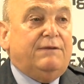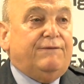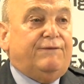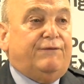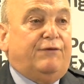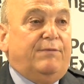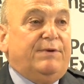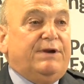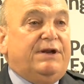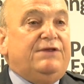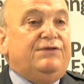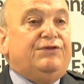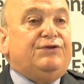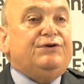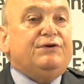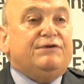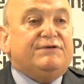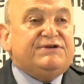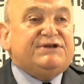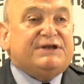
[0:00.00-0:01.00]
from an
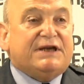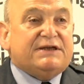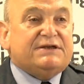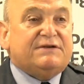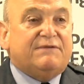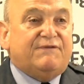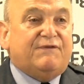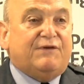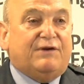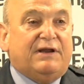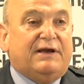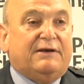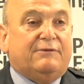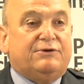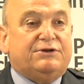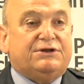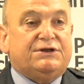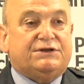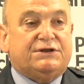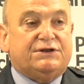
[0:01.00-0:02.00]
enthusiasm for
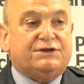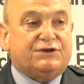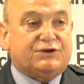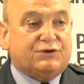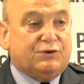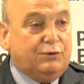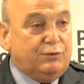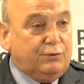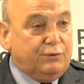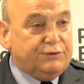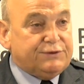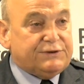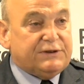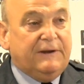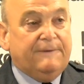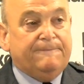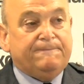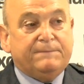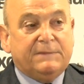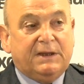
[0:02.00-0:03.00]
languages in schools
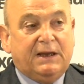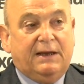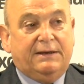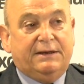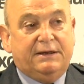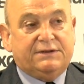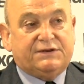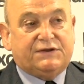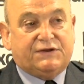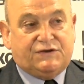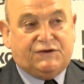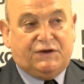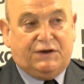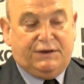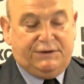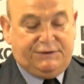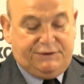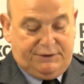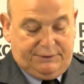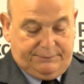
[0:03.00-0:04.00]
and in
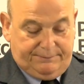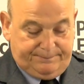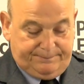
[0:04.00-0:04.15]
society.